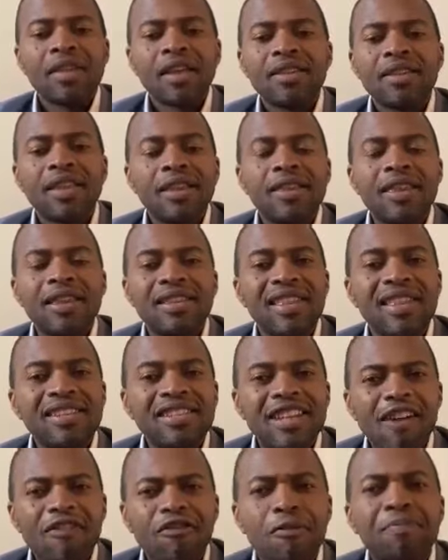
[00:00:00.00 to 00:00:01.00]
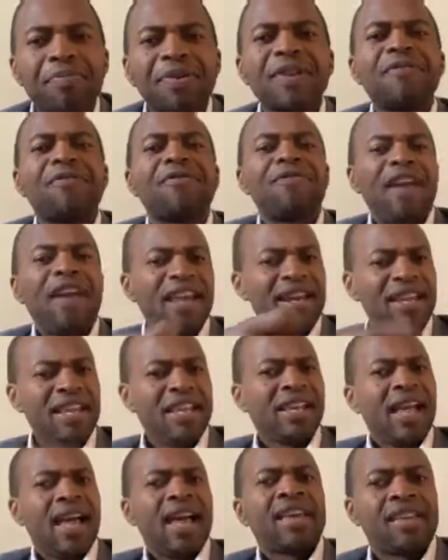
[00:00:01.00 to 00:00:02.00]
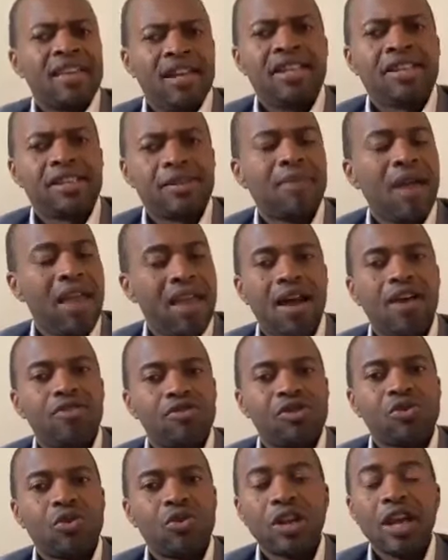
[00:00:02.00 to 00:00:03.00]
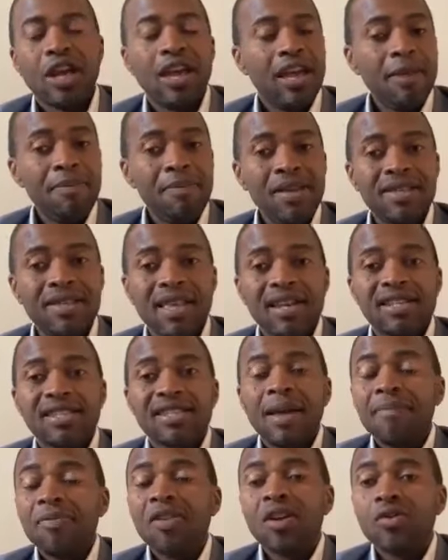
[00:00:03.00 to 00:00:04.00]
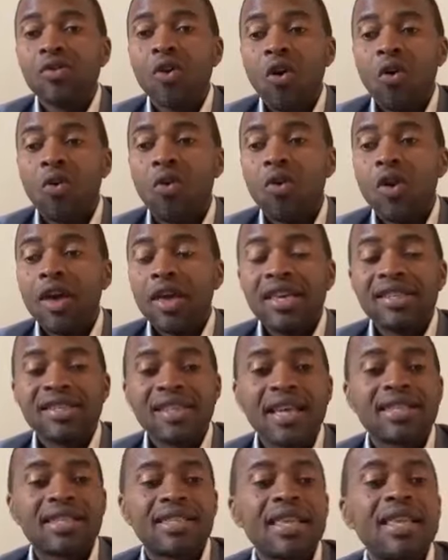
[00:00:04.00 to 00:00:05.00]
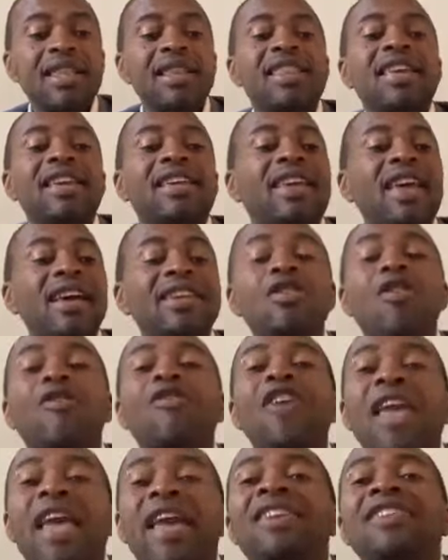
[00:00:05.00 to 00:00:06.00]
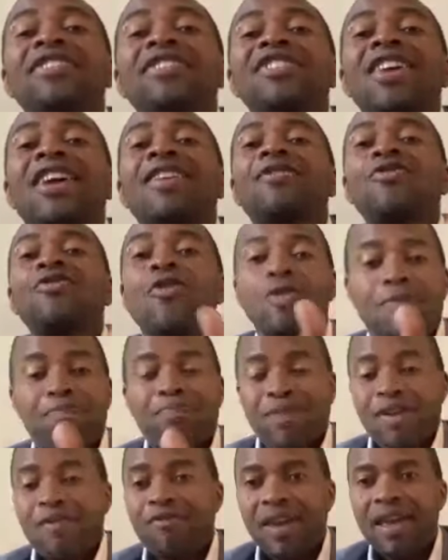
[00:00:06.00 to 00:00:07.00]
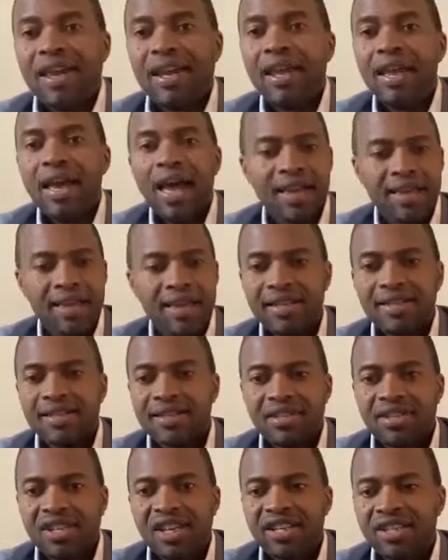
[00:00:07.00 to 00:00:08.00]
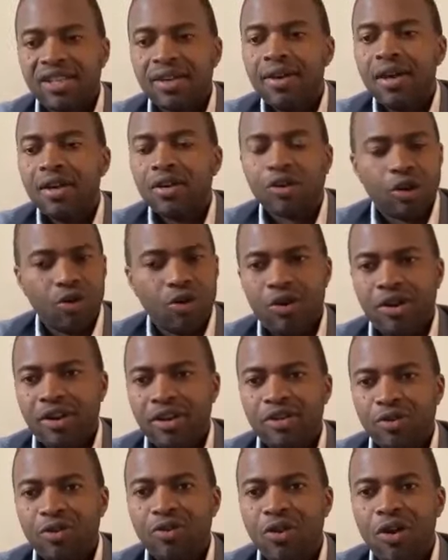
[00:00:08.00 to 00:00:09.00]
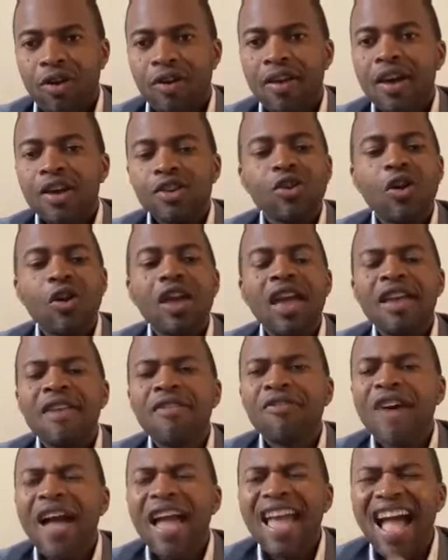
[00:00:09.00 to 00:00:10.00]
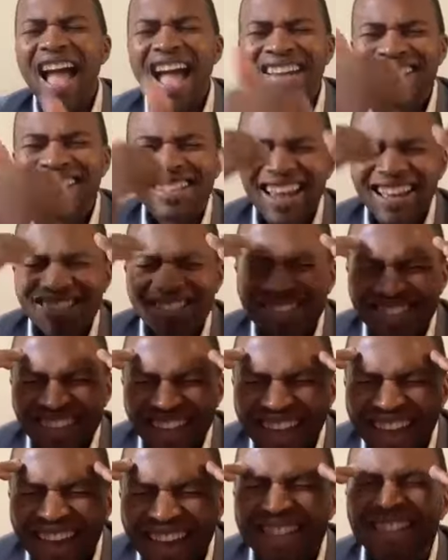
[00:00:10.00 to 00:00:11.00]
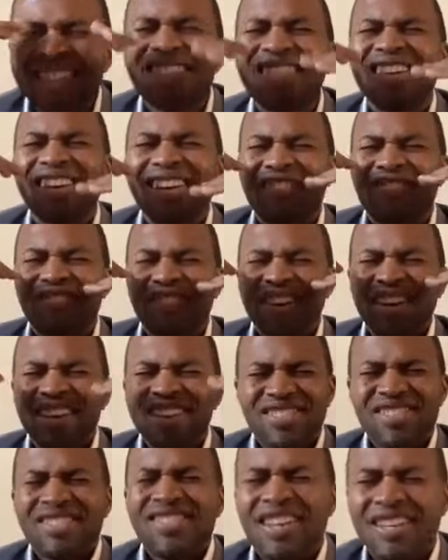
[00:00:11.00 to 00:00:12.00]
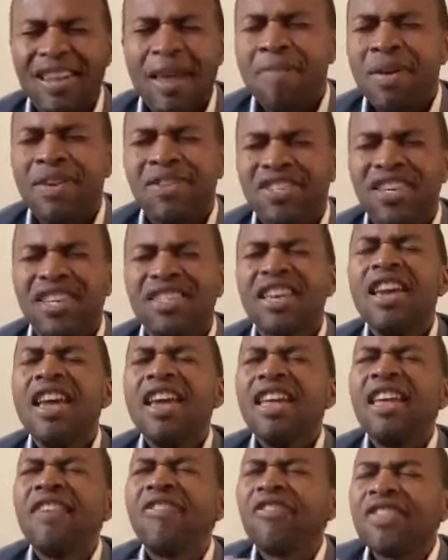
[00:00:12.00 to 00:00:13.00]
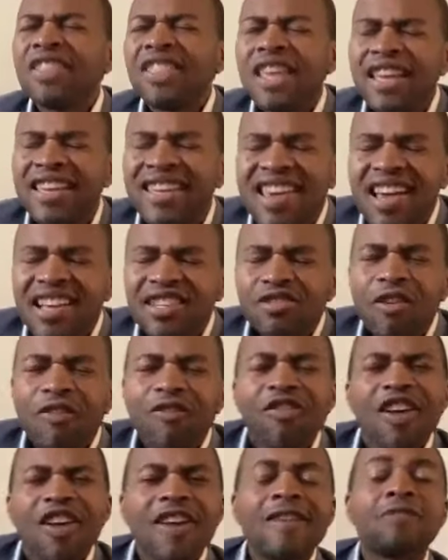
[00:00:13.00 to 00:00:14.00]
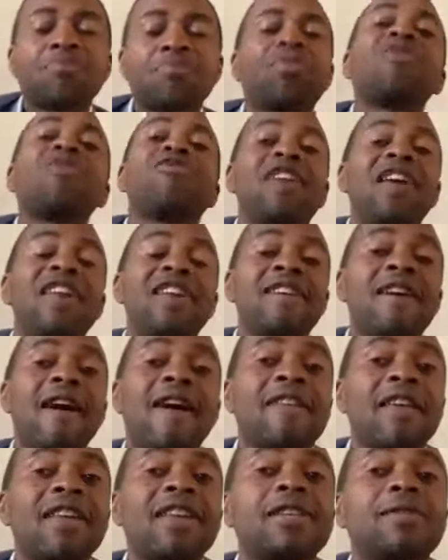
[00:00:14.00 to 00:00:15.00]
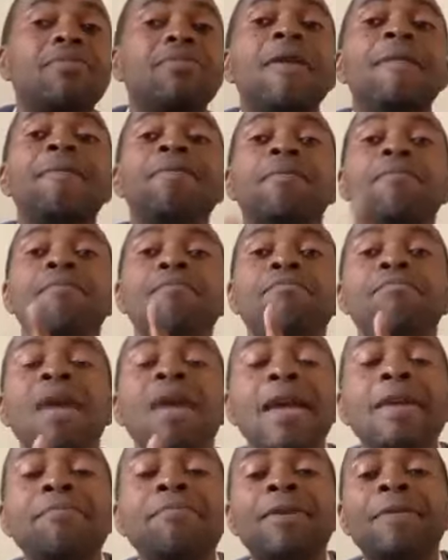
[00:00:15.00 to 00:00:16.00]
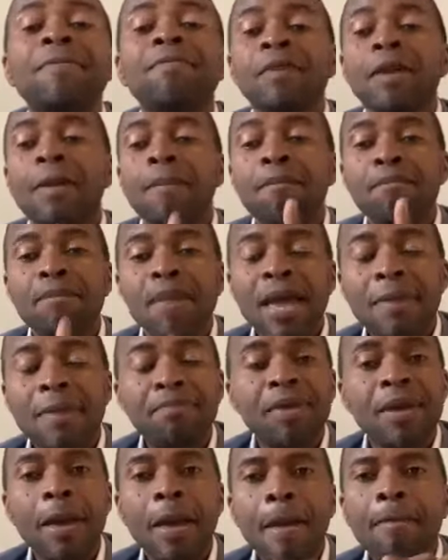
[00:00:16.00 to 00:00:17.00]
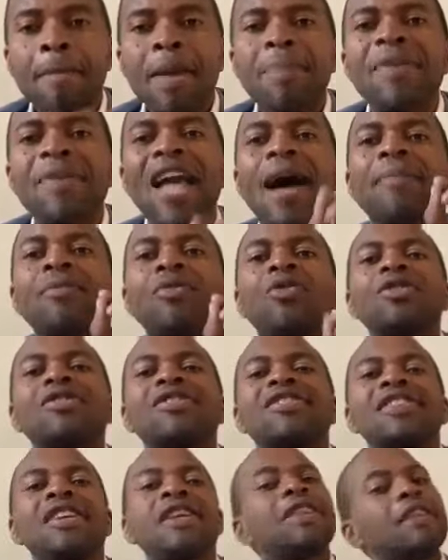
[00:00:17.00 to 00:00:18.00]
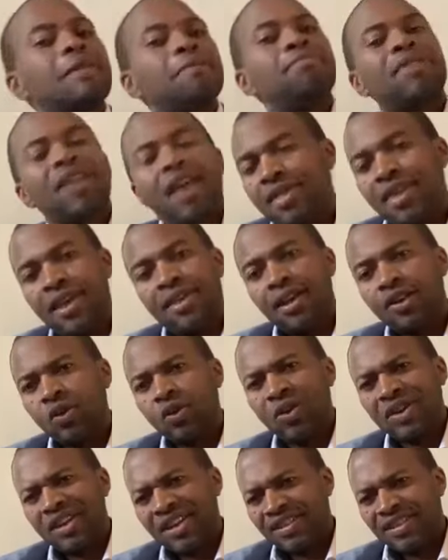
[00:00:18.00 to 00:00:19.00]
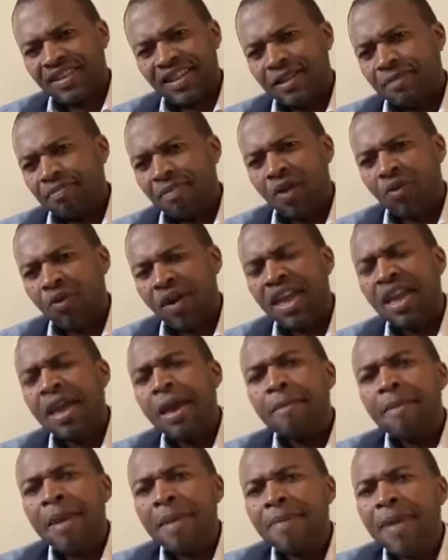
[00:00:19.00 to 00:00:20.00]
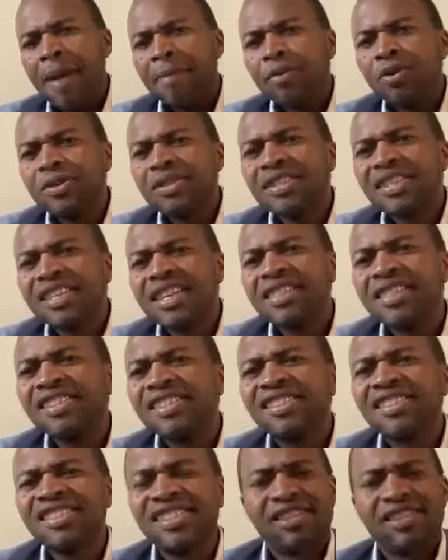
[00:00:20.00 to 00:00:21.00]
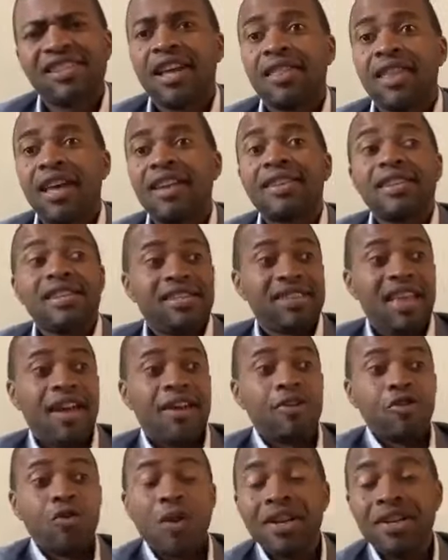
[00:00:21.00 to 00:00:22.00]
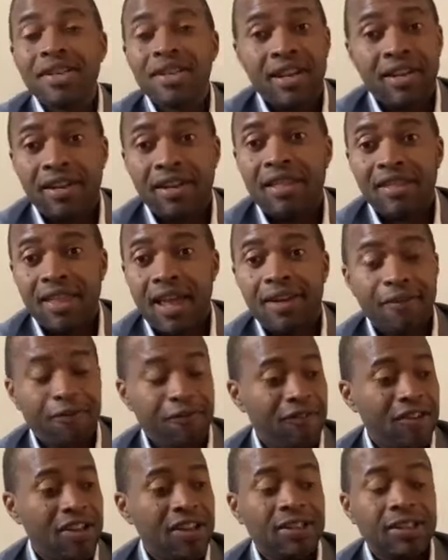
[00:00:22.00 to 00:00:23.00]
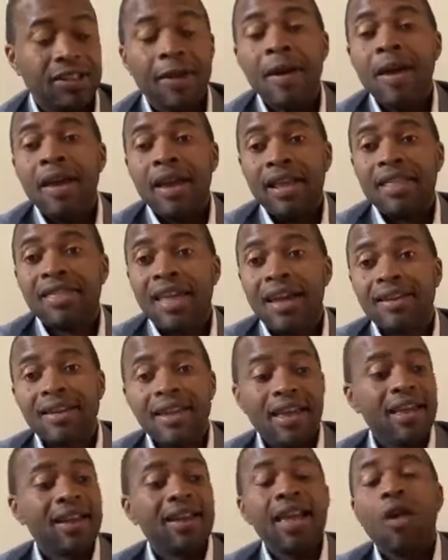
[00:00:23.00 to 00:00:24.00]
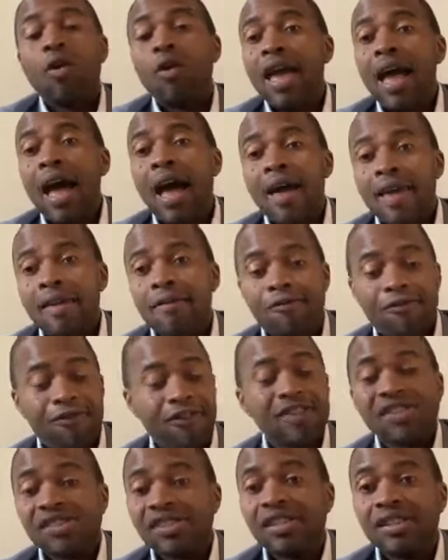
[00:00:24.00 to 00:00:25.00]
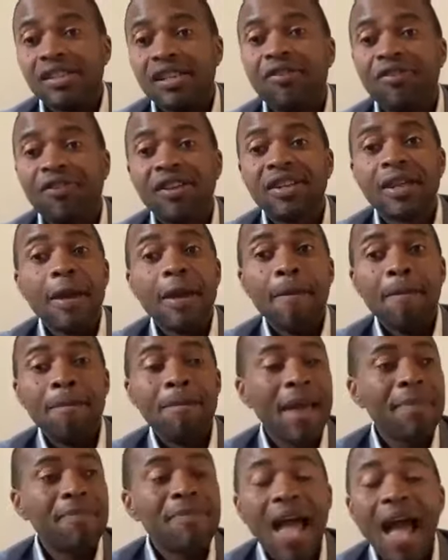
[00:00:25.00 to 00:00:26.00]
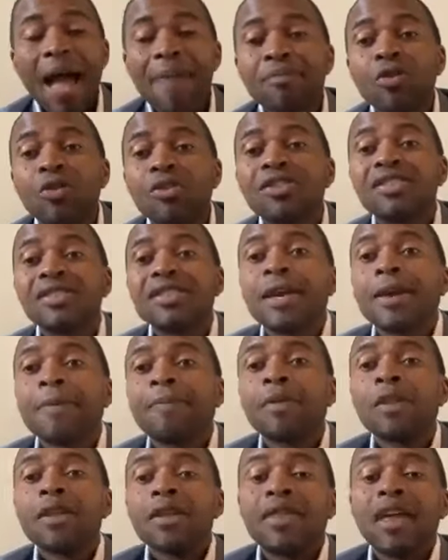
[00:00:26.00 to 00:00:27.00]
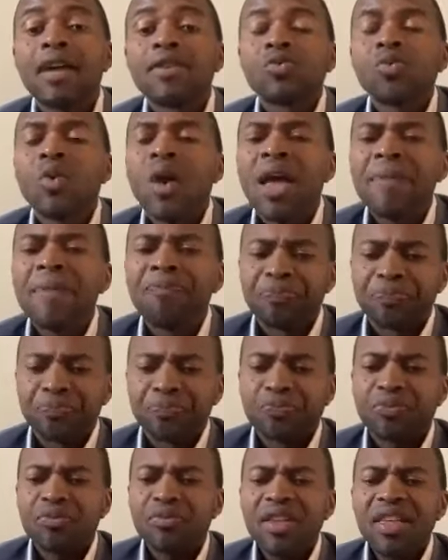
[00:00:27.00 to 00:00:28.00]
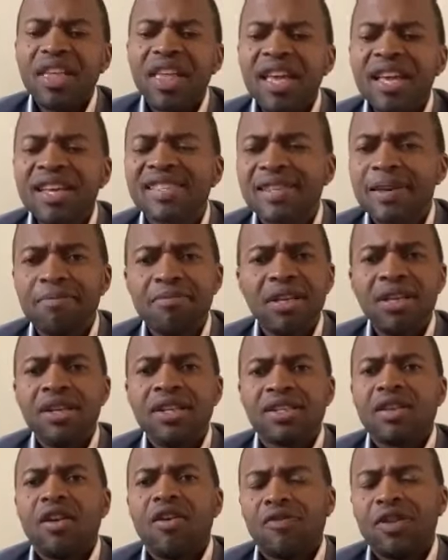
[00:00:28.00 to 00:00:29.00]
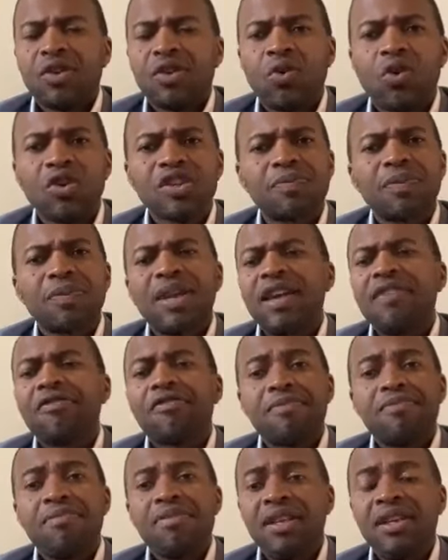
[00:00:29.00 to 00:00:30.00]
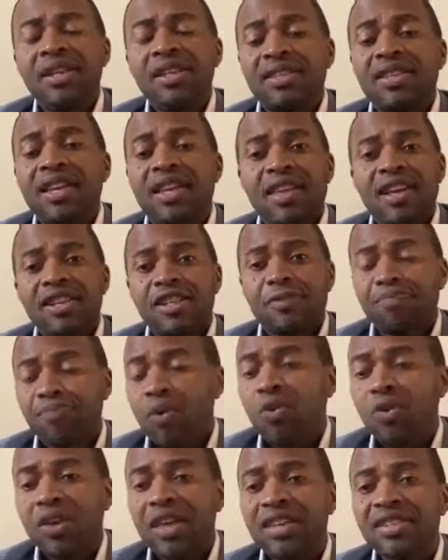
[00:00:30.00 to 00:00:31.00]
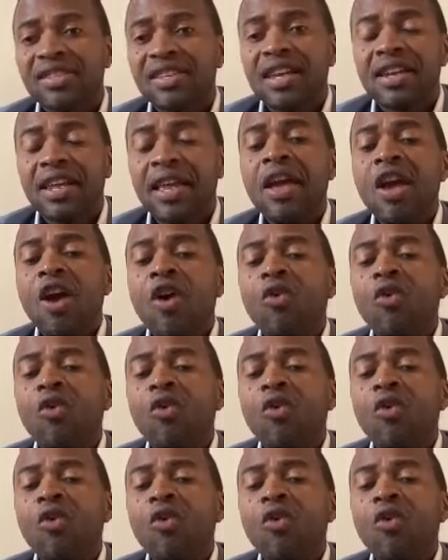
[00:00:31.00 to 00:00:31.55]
the, the, the, the devil prevailing against my household, it means there is something wrong. He says, the gates of hell shall not prevail against the church. Glory to God. So eh, if I understand the revelation that I'm a church, if the gates of hell is prevailing against me, maybe Maybe, maybe I'm not seeing the brother that God has sent my way. Maybe I'm not seeing the sister that is anointed in that field, in that area where I am facing defeat. Maybe I'm not seeing. That's why as a minister of the gospel, every minister that spoke yesterday,